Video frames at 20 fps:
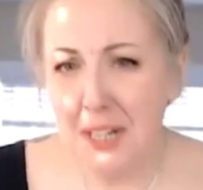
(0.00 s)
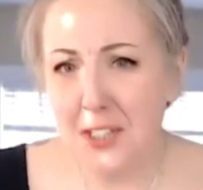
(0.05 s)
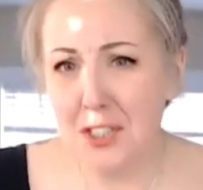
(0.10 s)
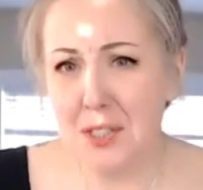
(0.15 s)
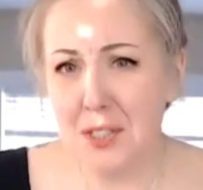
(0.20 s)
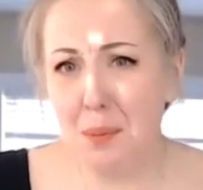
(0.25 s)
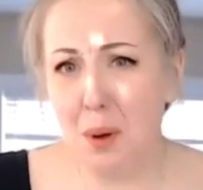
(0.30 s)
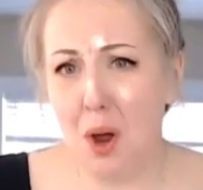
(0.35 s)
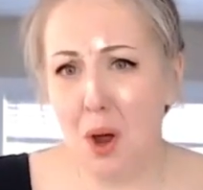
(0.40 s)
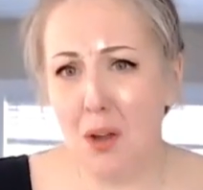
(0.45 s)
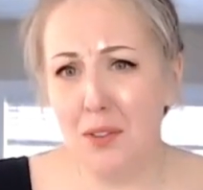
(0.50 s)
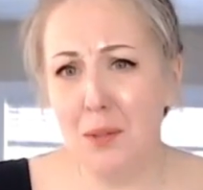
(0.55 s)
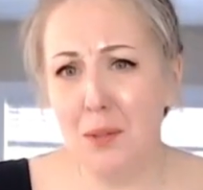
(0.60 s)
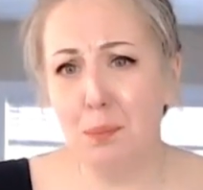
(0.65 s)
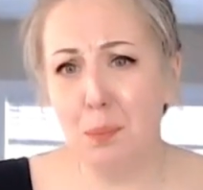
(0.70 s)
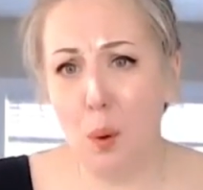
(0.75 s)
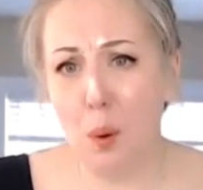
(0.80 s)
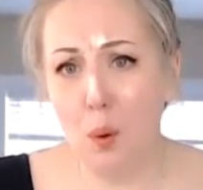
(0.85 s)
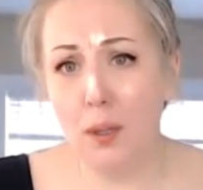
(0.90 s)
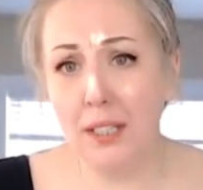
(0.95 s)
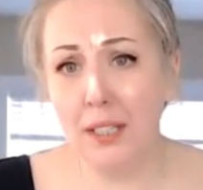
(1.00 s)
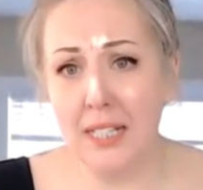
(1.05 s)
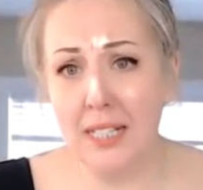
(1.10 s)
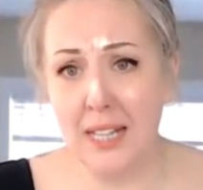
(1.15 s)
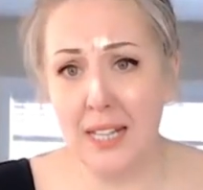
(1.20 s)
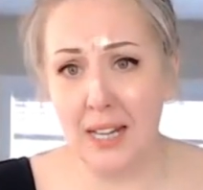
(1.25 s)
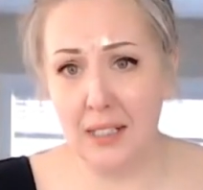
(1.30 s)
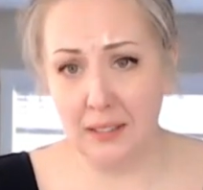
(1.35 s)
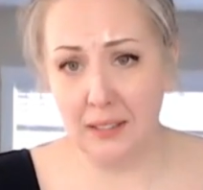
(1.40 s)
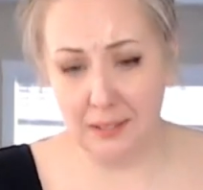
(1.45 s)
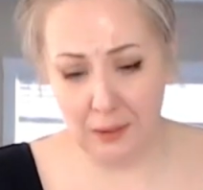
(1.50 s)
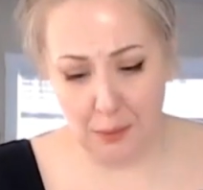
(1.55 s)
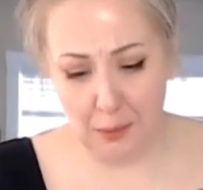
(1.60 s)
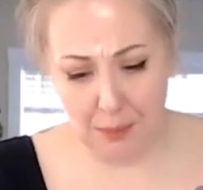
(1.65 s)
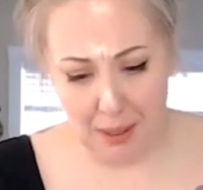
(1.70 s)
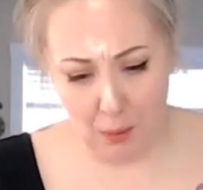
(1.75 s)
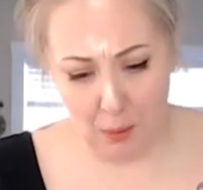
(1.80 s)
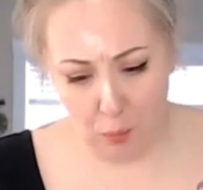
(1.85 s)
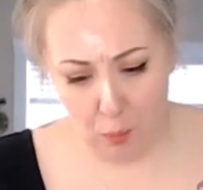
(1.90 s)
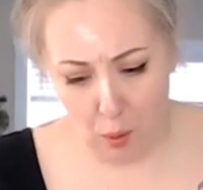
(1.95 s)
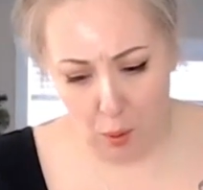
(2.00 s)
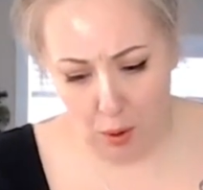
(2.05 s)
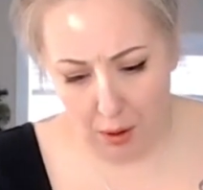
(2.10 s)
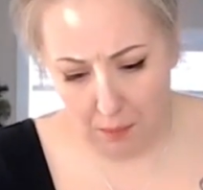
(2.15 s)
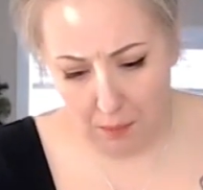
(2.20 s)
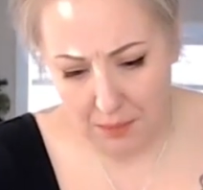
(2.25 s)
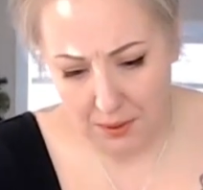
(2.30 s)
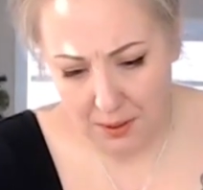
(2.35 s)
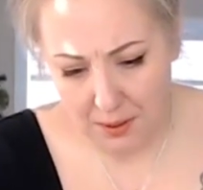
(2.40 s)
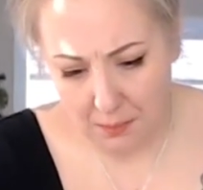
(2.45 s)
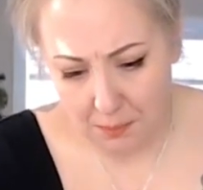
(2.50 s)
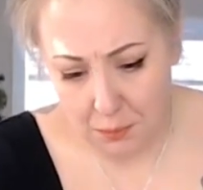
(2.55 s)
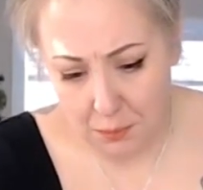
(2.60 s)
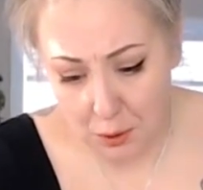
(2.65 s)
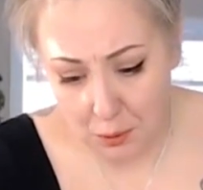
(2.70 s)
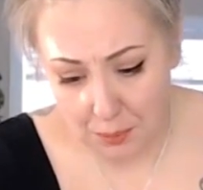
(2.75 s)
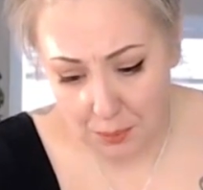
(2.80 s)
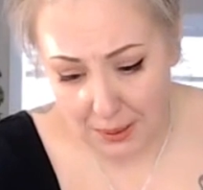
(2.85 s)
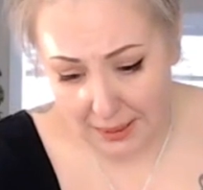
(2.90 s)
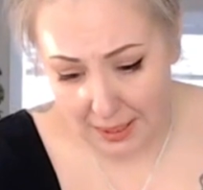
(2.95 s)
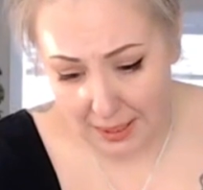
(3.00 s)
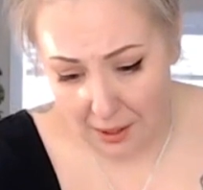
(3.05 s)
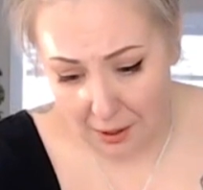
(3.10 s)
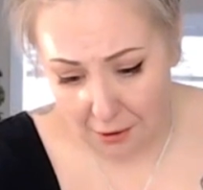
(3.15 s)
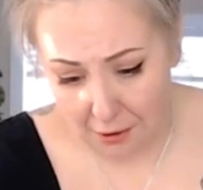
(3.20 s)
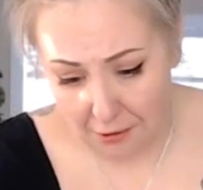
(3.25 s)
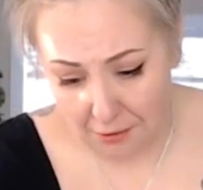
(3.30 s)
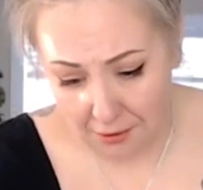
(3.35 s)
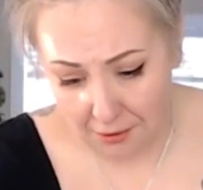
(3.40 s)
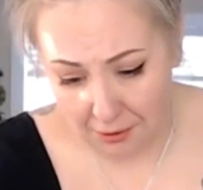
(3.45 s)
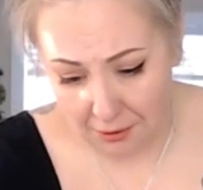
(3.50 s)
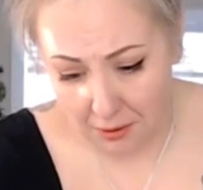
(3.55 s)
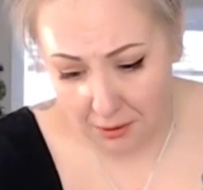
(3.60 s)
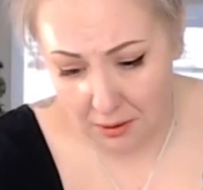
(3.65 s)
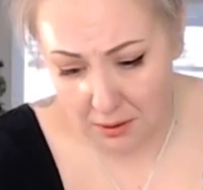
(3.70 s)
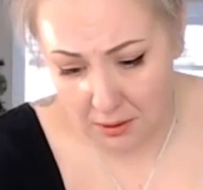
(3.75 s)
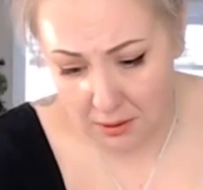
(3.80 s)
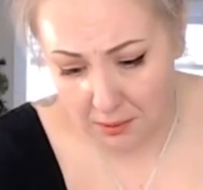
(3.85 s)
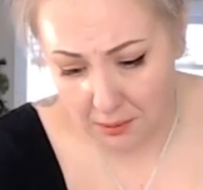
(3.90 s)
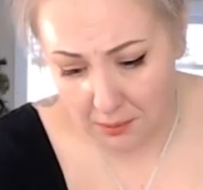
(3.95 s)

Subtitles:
So the bowl can get a little bit warm, so do be careful.